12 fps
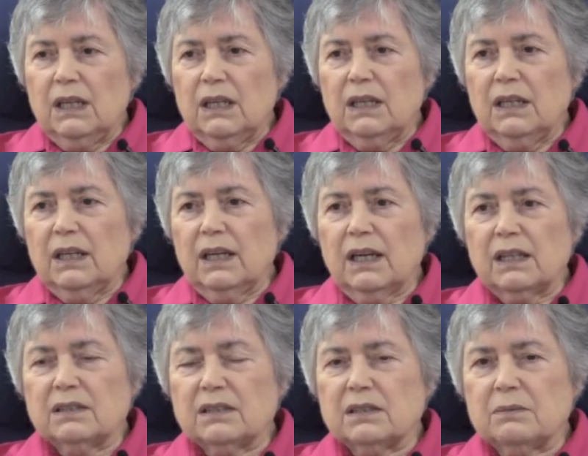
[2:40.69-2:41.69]
He
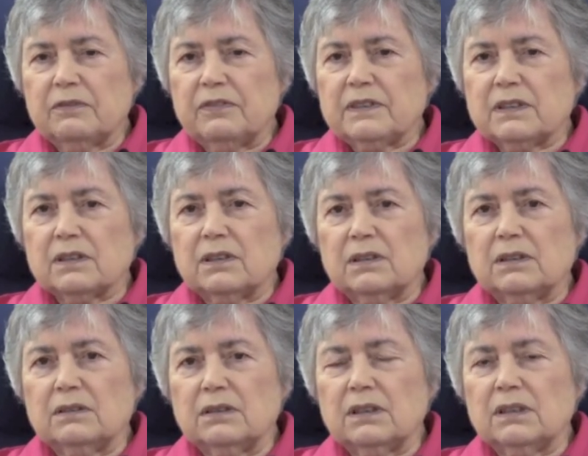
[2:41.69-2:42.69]
has some
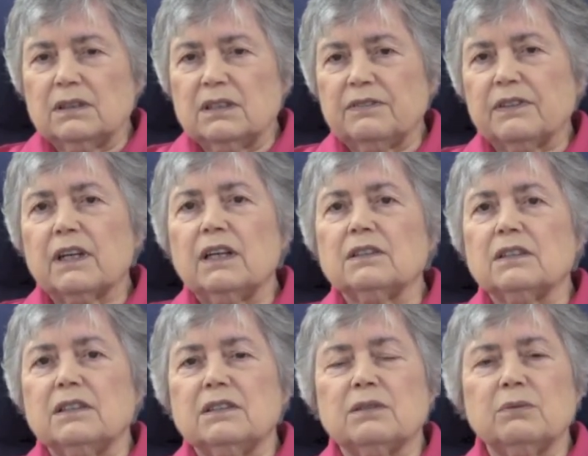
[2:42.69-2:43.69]
physical
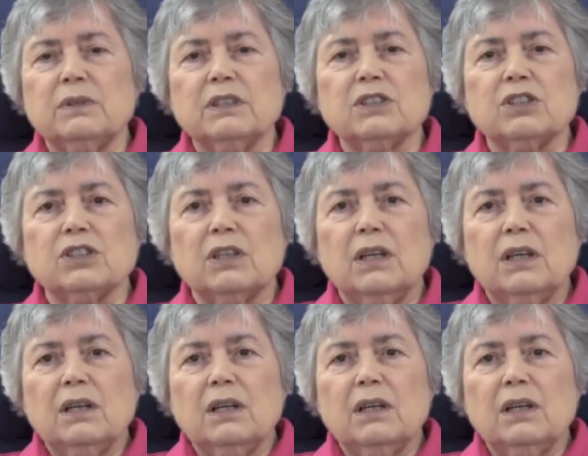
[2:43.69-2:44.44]
difficulties, which